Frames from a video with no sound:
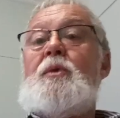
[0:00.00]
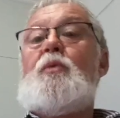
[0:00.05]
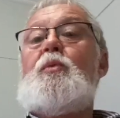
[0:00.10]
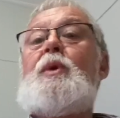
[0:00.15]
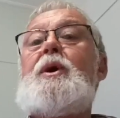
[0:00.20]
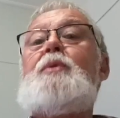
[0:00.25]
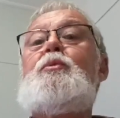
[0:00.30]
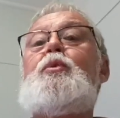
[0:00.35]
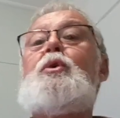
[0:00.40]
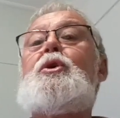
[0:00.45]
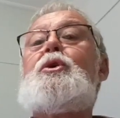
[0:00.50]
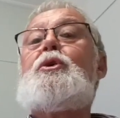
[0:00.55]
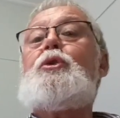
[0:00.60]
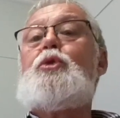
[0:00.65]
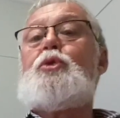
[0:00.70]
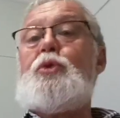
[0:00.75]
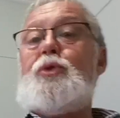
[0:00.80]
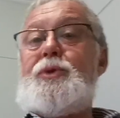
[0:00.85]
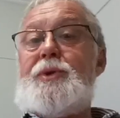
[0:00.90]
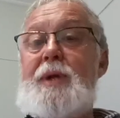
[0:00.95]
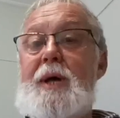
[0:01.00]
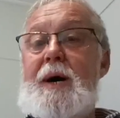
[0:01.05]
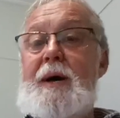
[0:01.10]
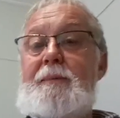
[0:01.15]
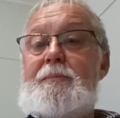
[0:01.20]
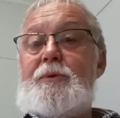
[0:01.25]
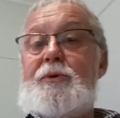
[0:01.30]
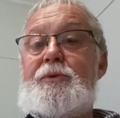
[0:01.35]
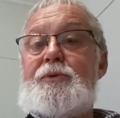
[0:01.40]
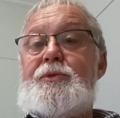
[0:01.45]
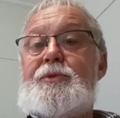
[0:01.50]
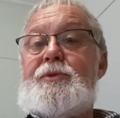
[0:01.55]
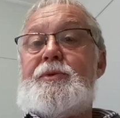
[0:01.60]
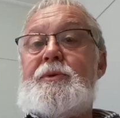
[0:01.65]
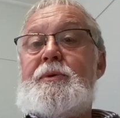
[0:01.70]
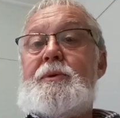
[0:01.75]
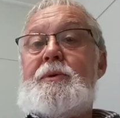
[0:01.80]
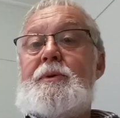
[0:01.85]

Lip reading: We weren't good neighbours.